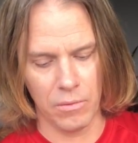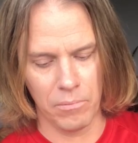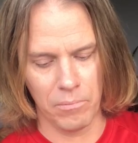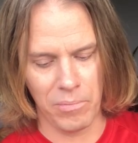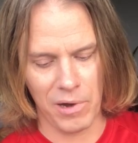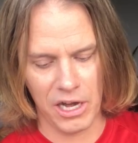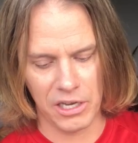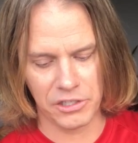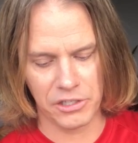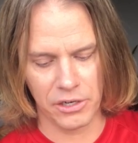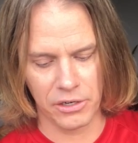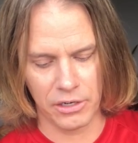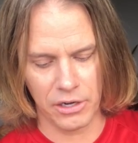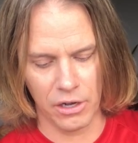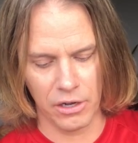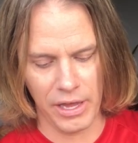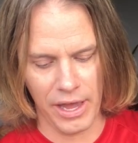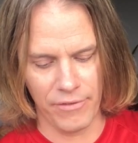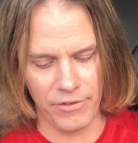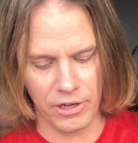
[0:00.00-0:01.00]
posture,
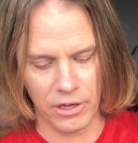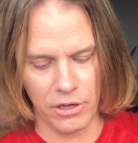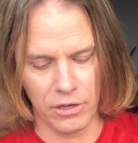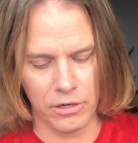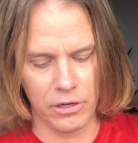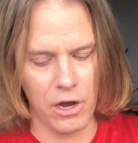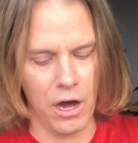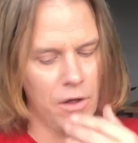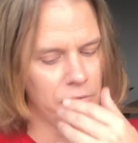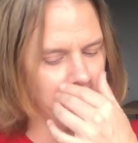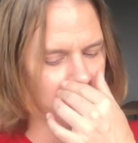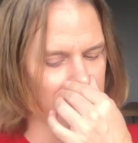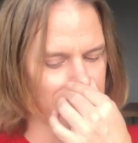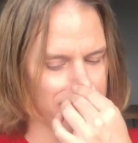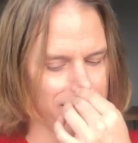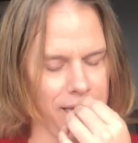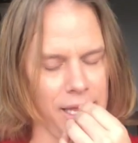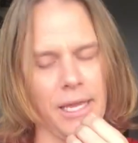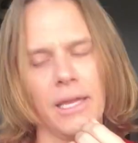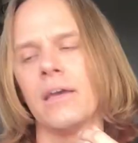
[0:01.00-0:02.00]
having good golf
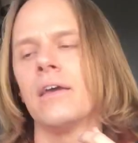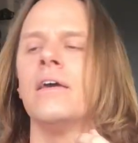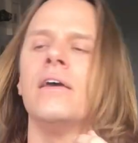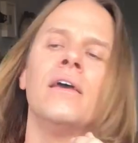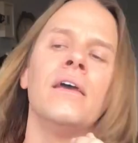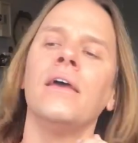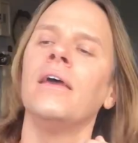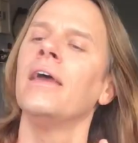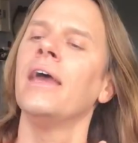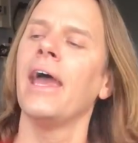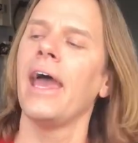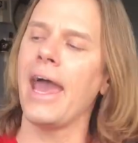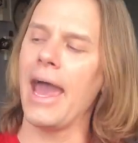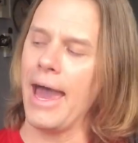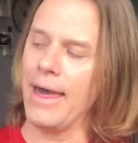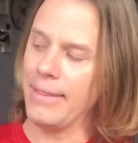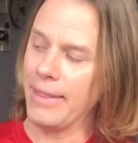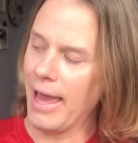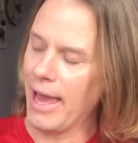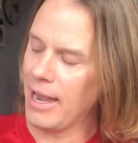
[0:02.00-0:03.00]
technique.
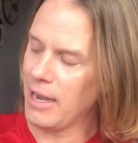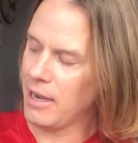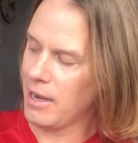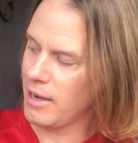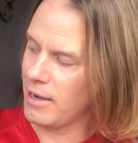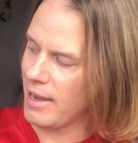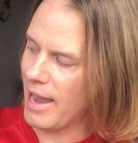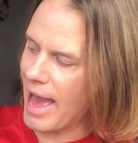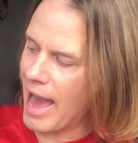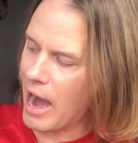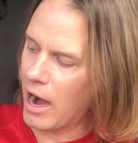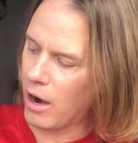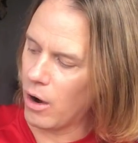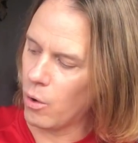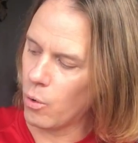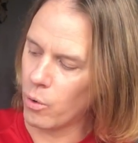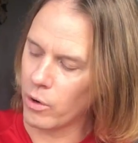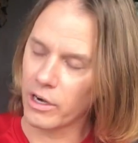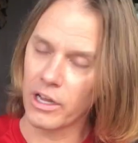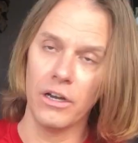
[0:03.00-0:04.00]
And then now
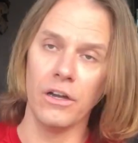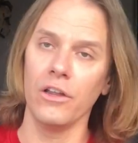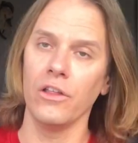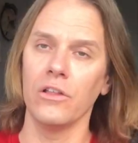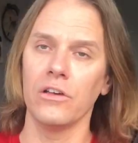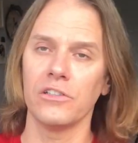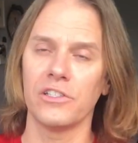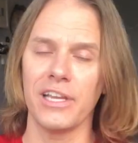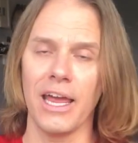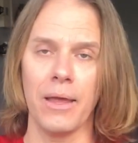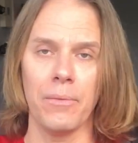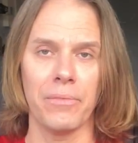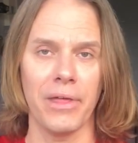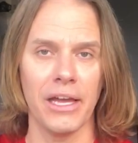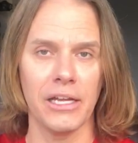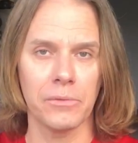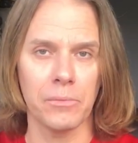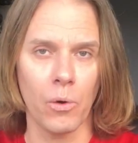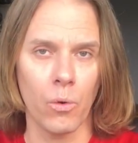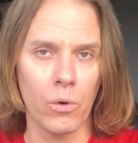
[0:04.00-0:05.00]
we're going to do those same
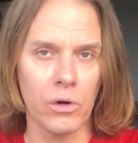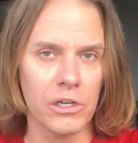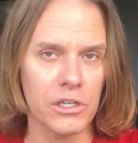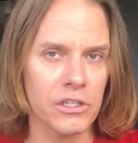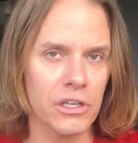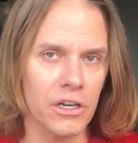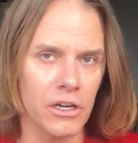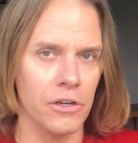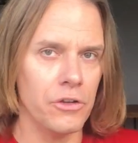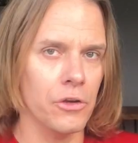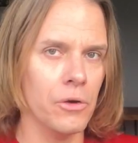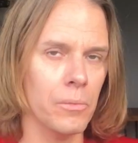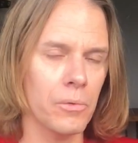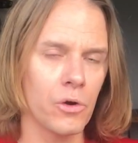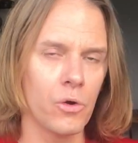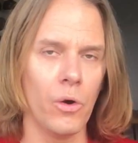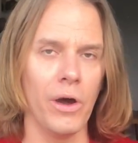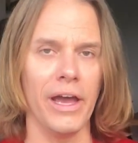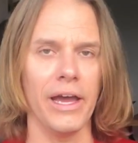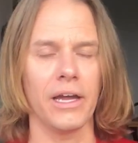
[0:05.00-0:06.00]
things, but we're just going to do them
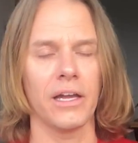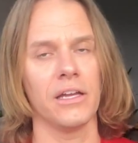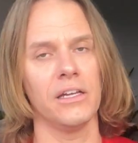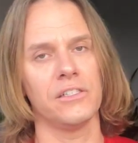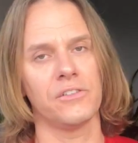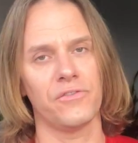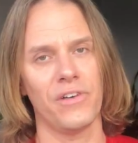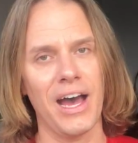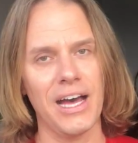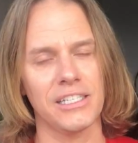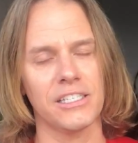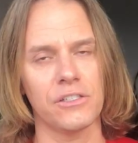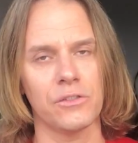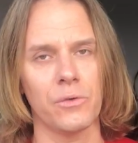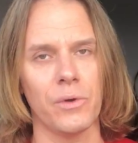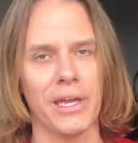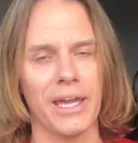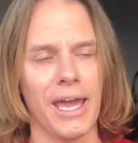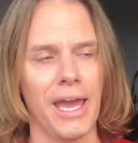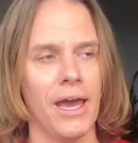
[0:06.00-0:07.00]
quick, as fast as
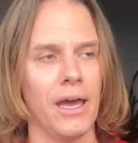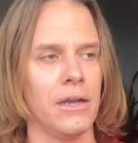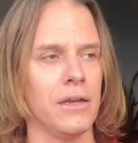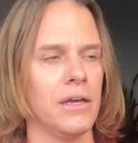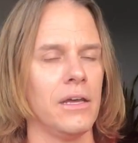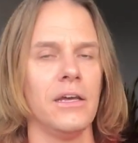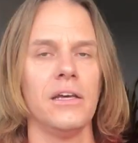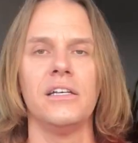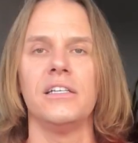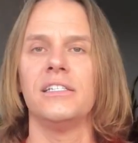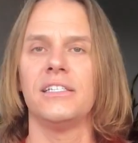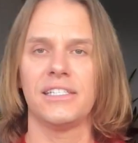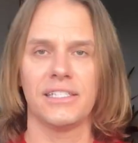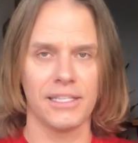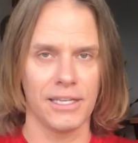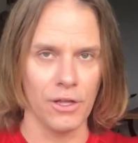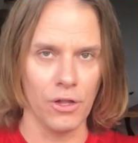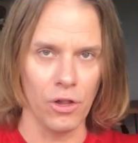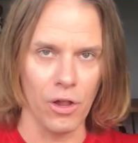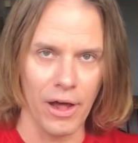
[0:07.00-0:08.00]
we can,
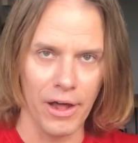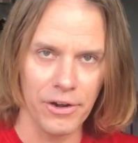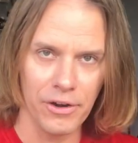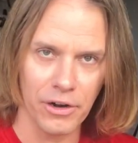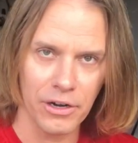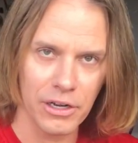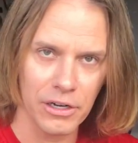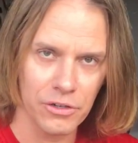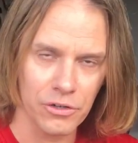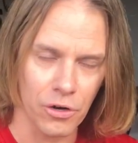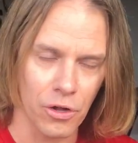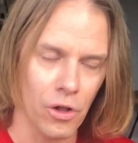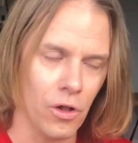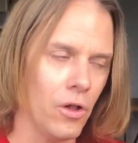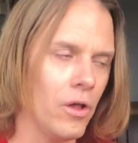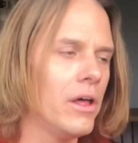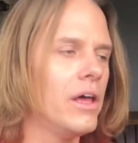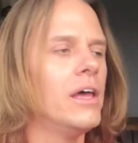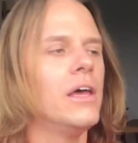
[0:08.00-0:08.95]
still under control.